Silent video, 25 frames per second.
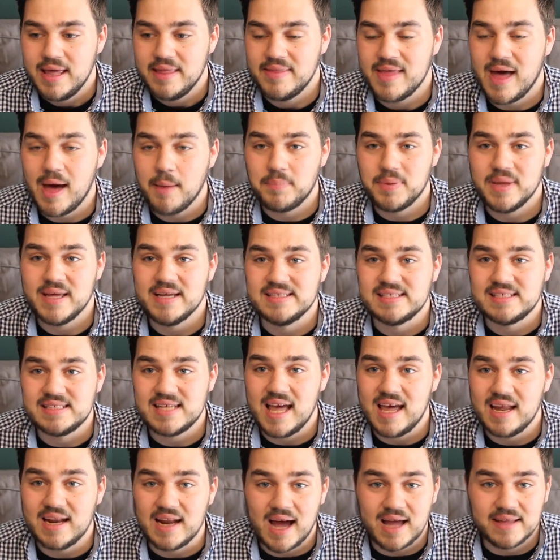That being
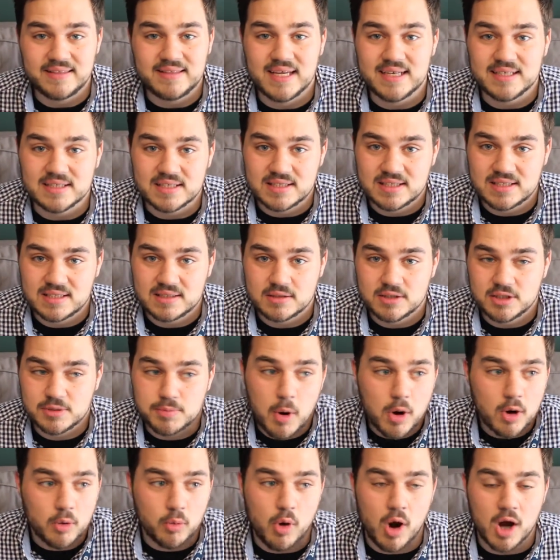said, I think
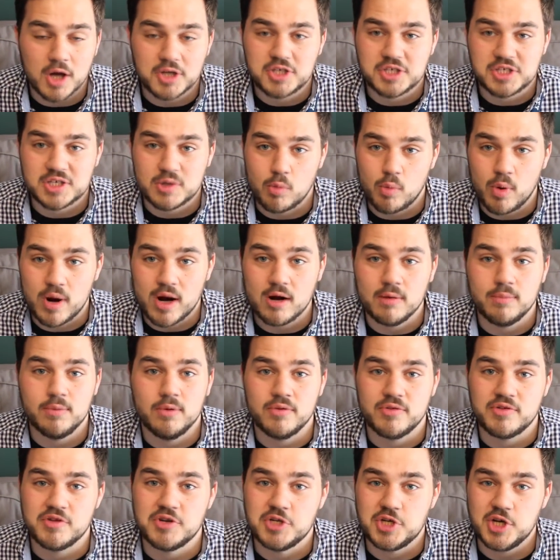smartwatches and
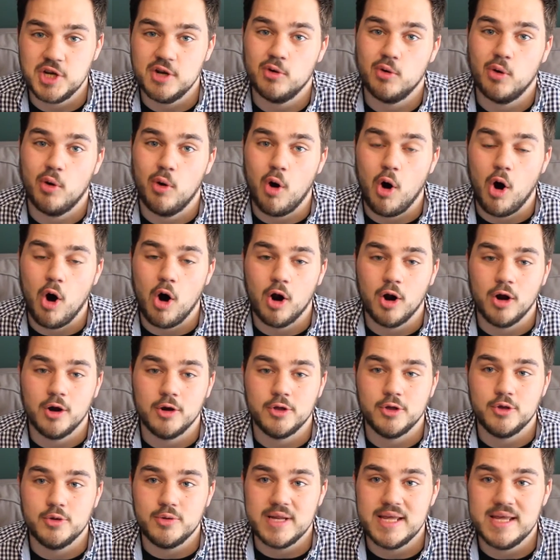wearables in general are
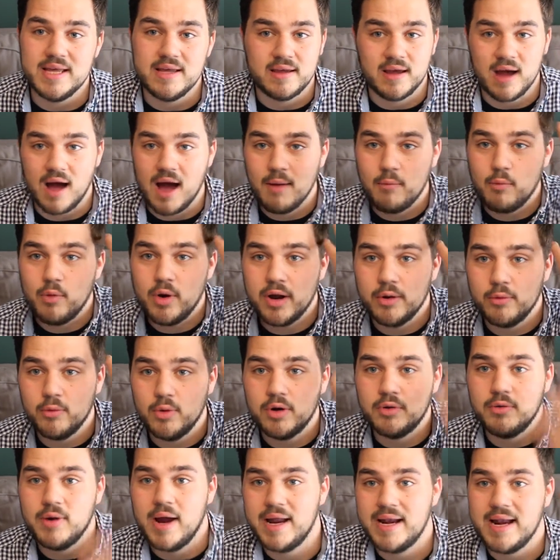unique. I'm wearing
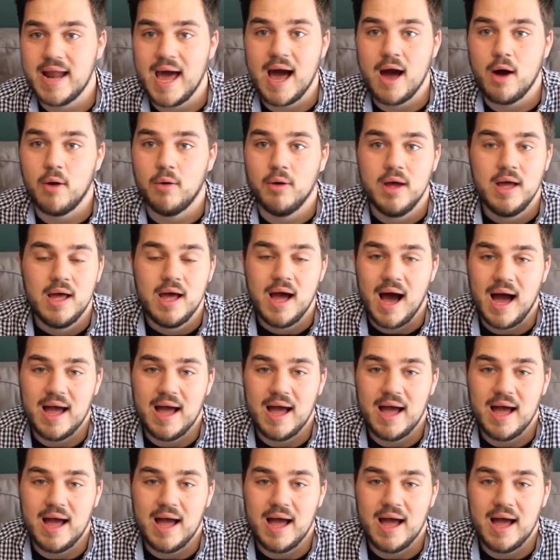one right now.